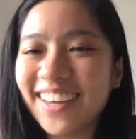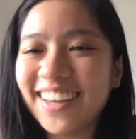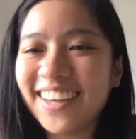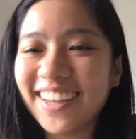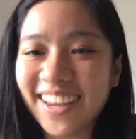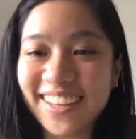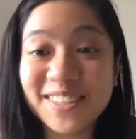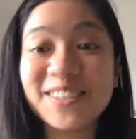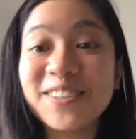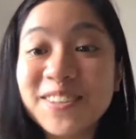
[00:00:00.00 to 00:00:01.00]
yeah,
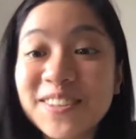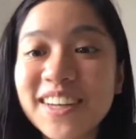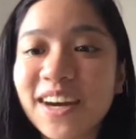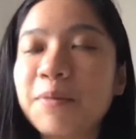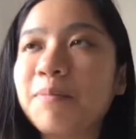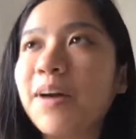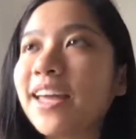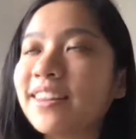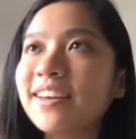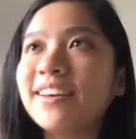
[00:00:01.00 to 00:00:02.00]
so don't, I
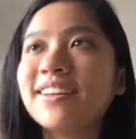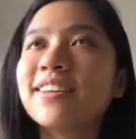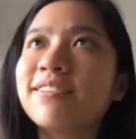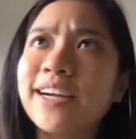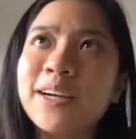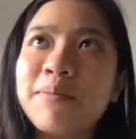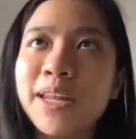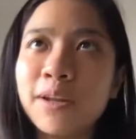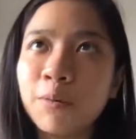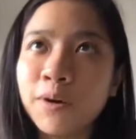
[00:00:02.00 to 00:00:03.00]
think the
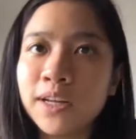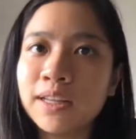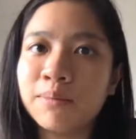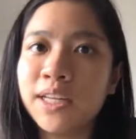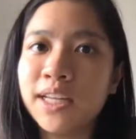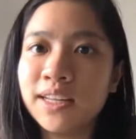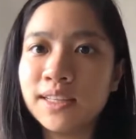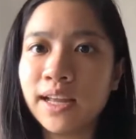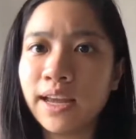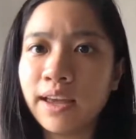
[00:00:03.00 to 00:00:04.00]
recommended word limit
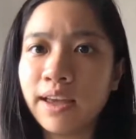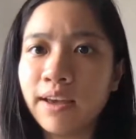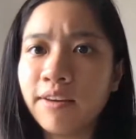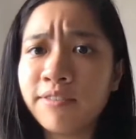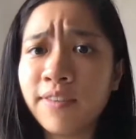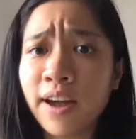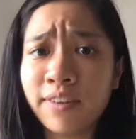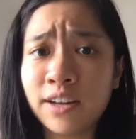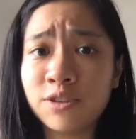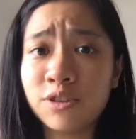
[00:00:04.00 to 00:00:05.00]
is like
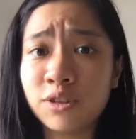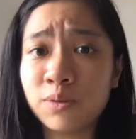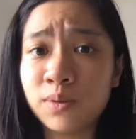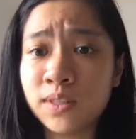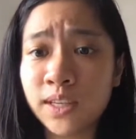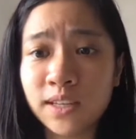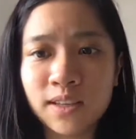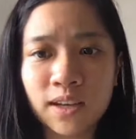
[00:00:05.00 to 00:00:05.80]
500 to 600.